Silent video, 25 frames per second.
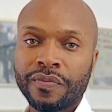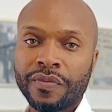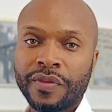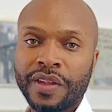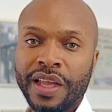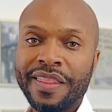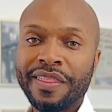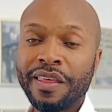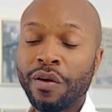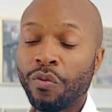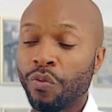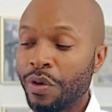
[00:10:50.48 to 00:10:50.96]

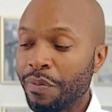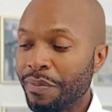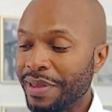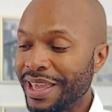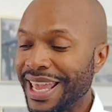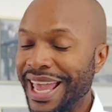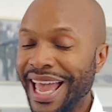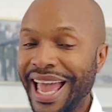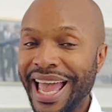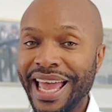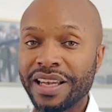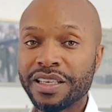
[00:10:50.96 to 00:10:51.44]
And then we
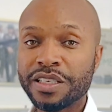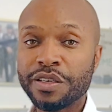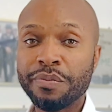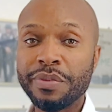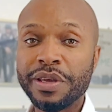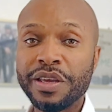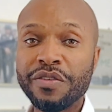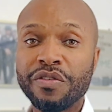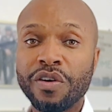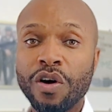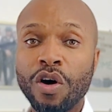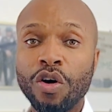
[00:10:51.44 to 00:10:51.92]
began to
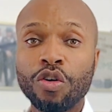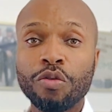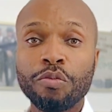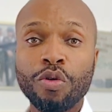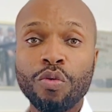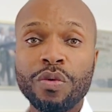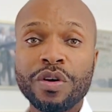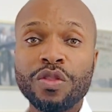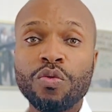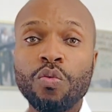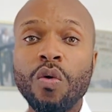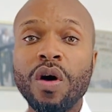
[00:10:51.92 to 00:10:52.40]
be vulnerable
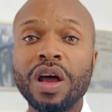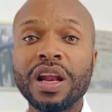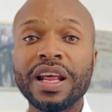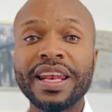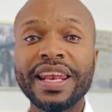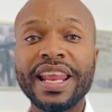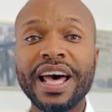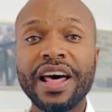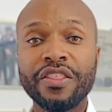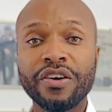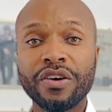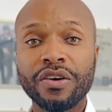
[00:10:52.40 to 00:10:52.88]
with one
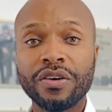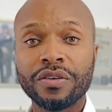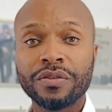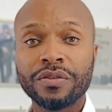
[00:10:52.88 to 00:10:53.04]
another.